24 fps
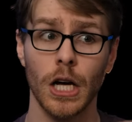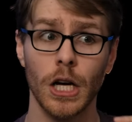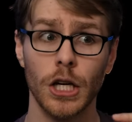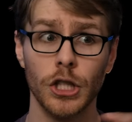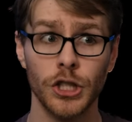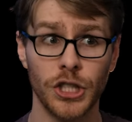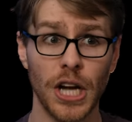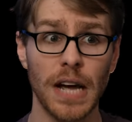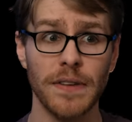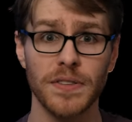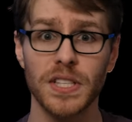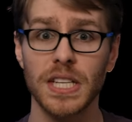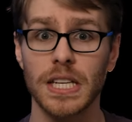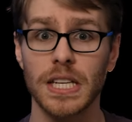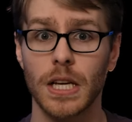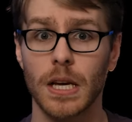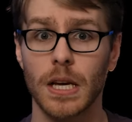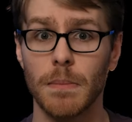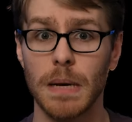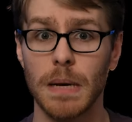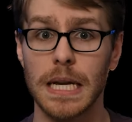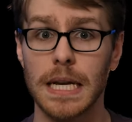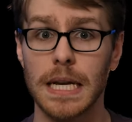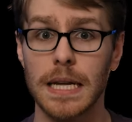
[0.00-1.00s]
Chefs and
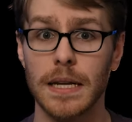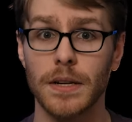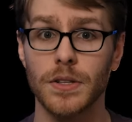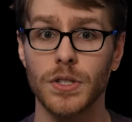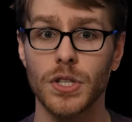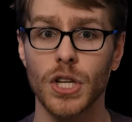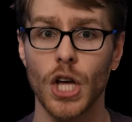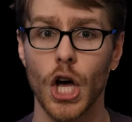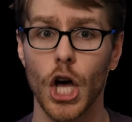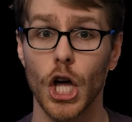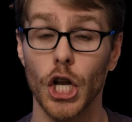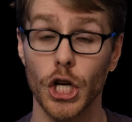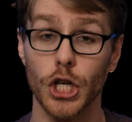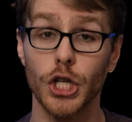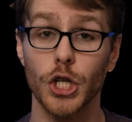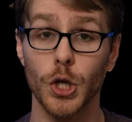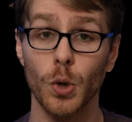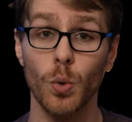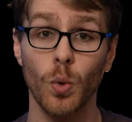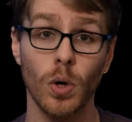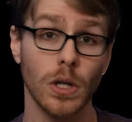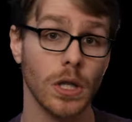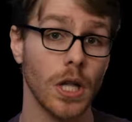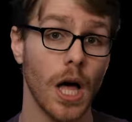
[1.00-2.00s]
comedians
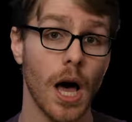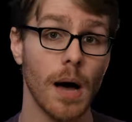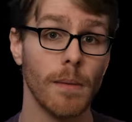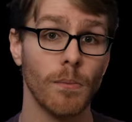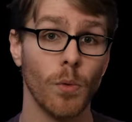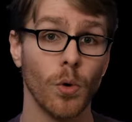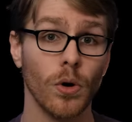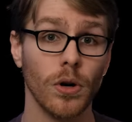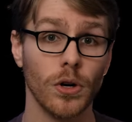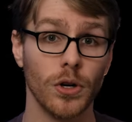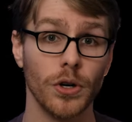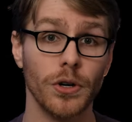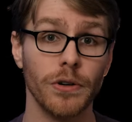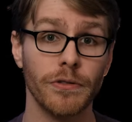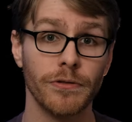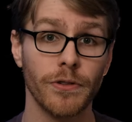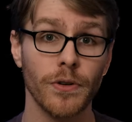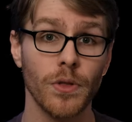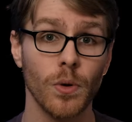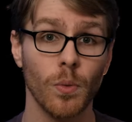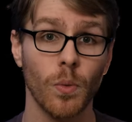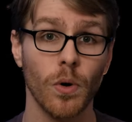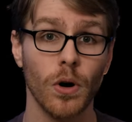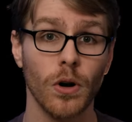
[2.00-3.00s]
do a lot more good
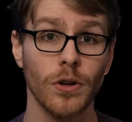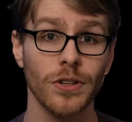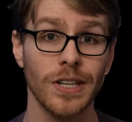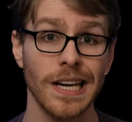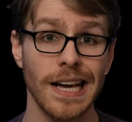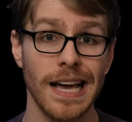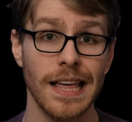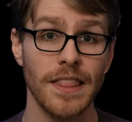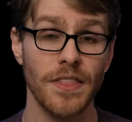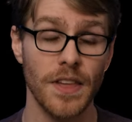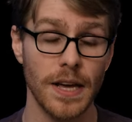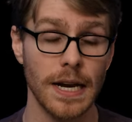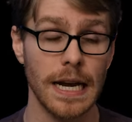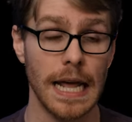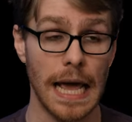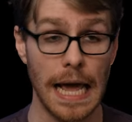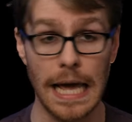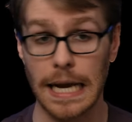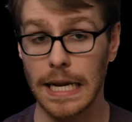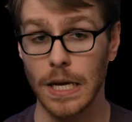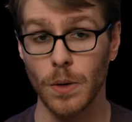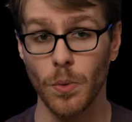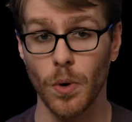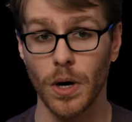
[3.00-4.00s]
for the world than
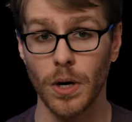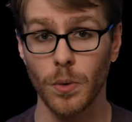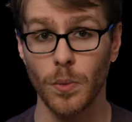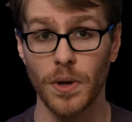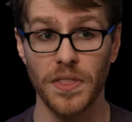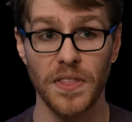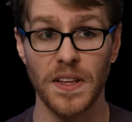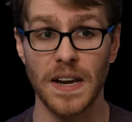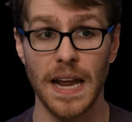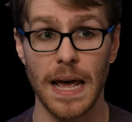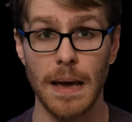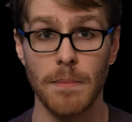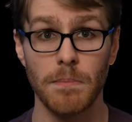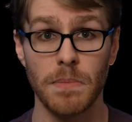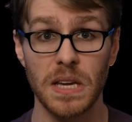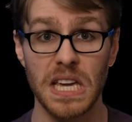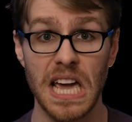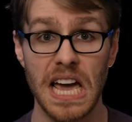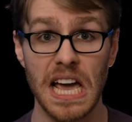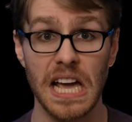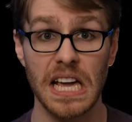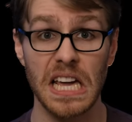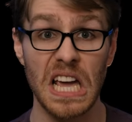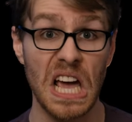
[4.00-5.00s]
anyone with an
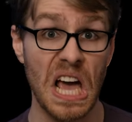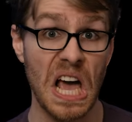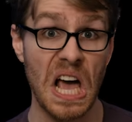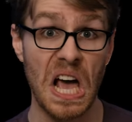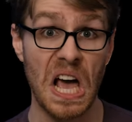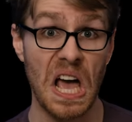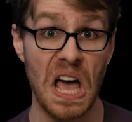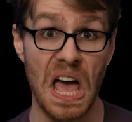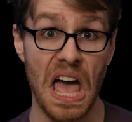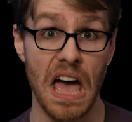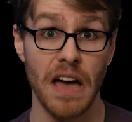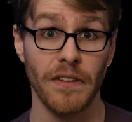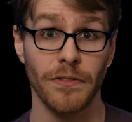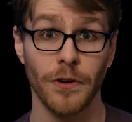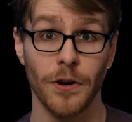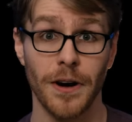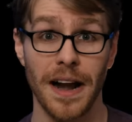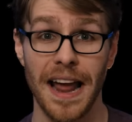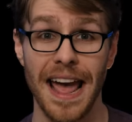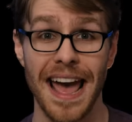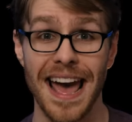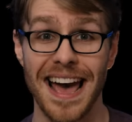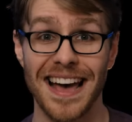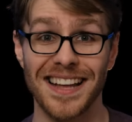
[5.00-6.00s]
MBA ever
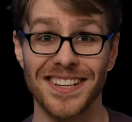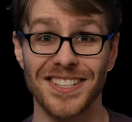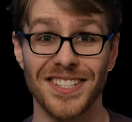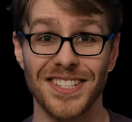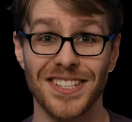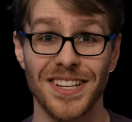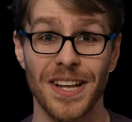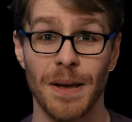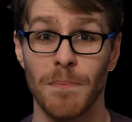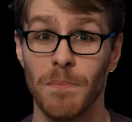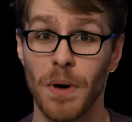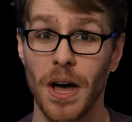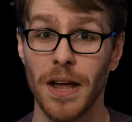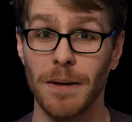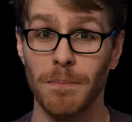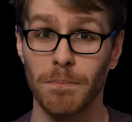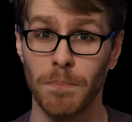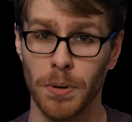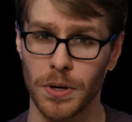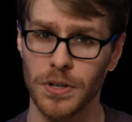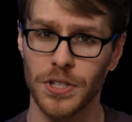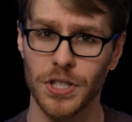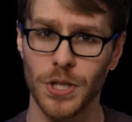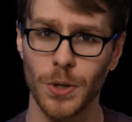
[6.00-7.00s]
has,
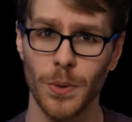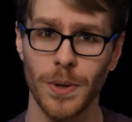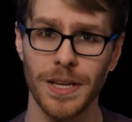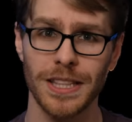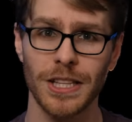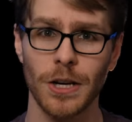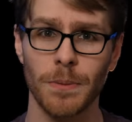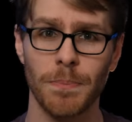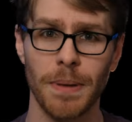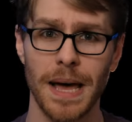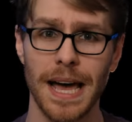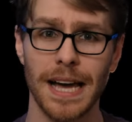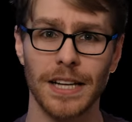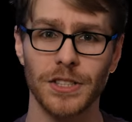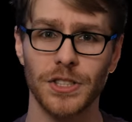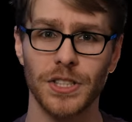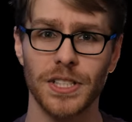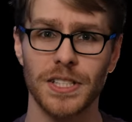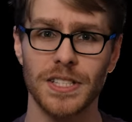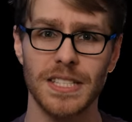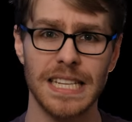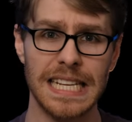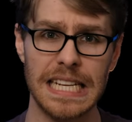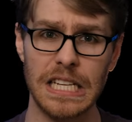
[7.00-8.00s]
but pursuing their
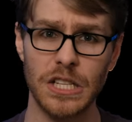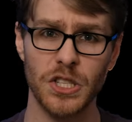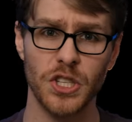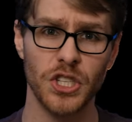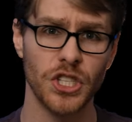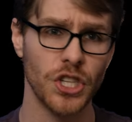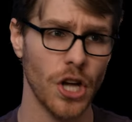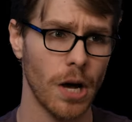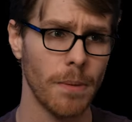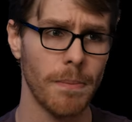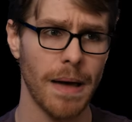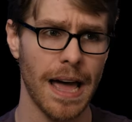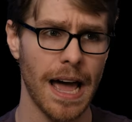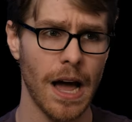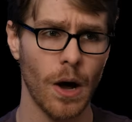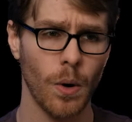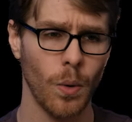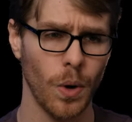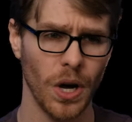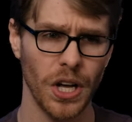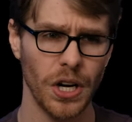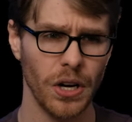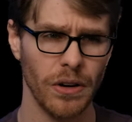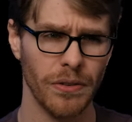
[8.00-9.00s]
passions is
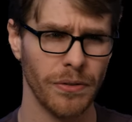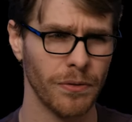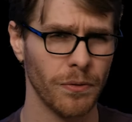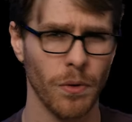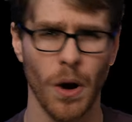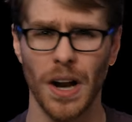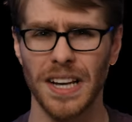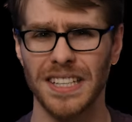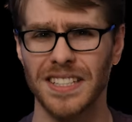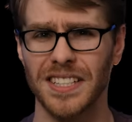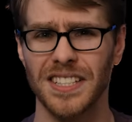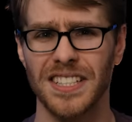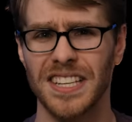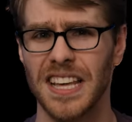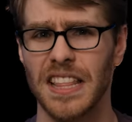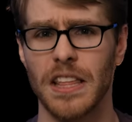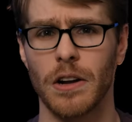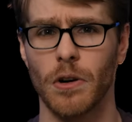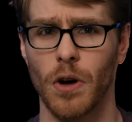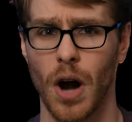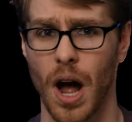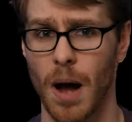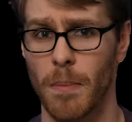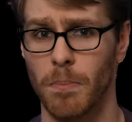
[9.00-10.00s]
somehow an affront to
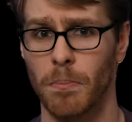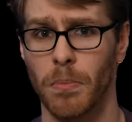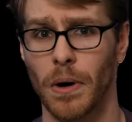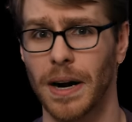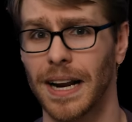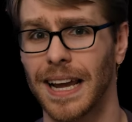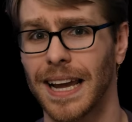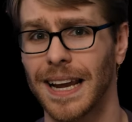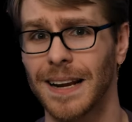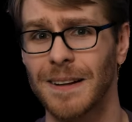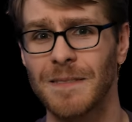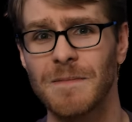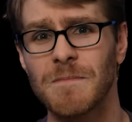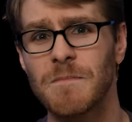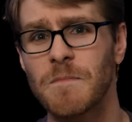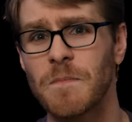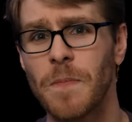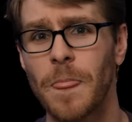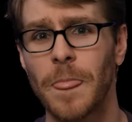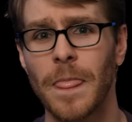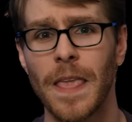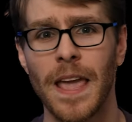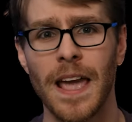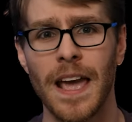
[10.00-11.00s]
their upbringing.
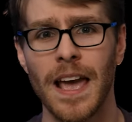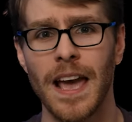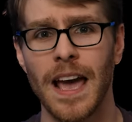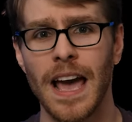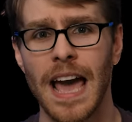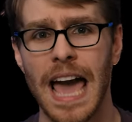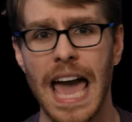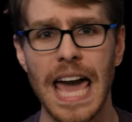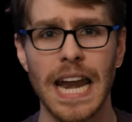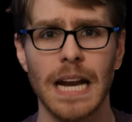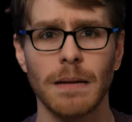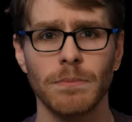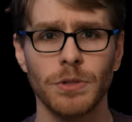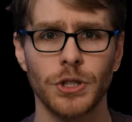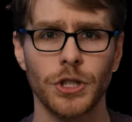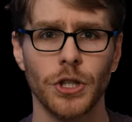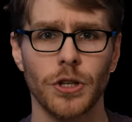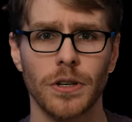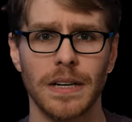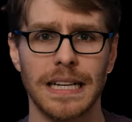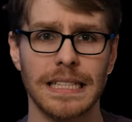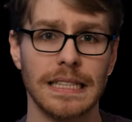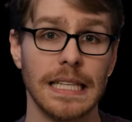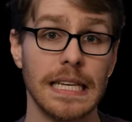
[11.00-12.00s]
And I'm sure at